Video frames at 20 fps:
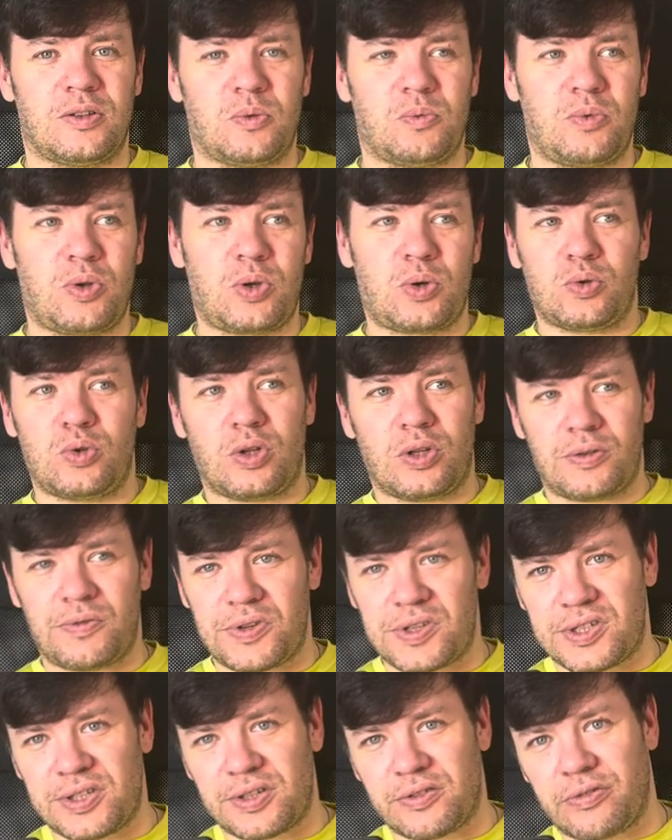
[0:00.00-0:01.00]
we could not
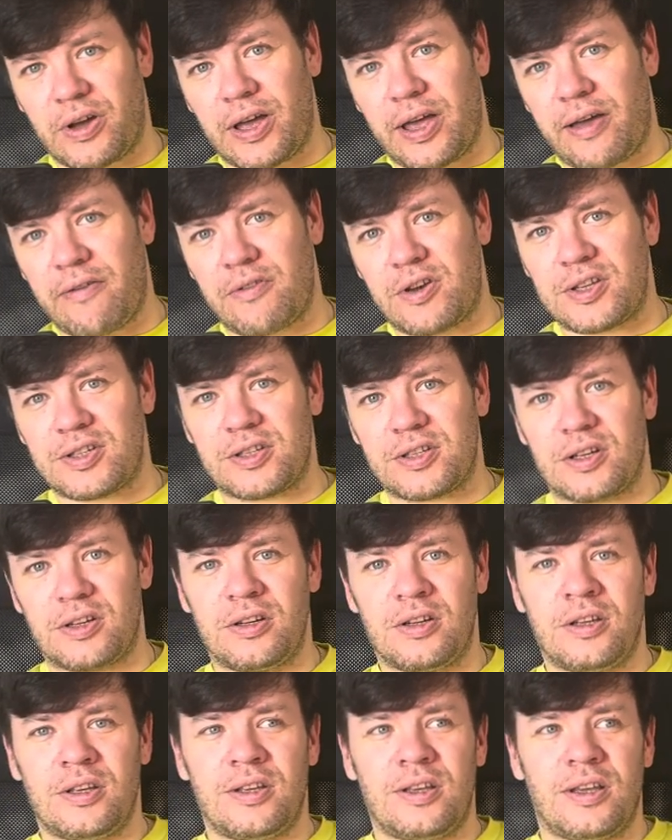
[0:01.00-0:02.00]
VCify everything,
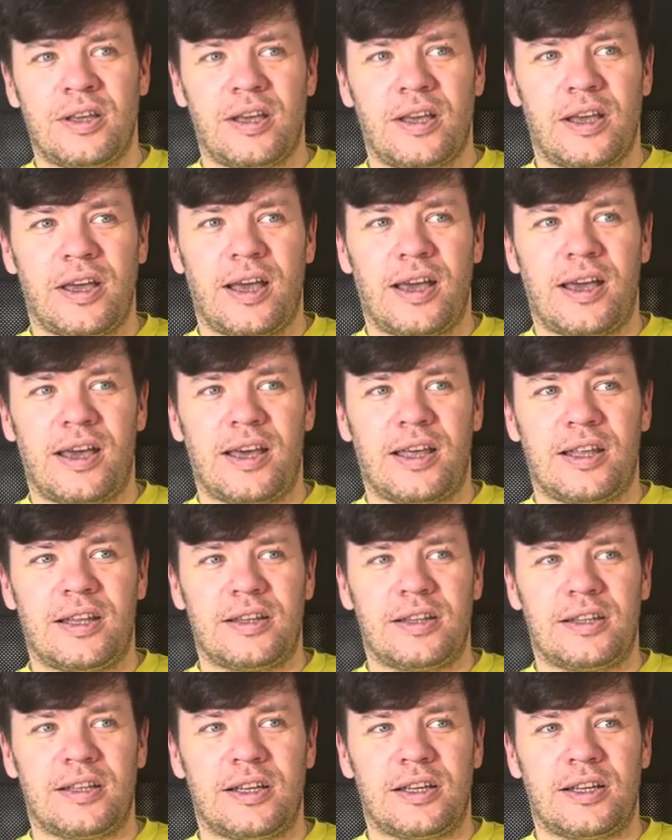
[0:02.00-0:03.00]
and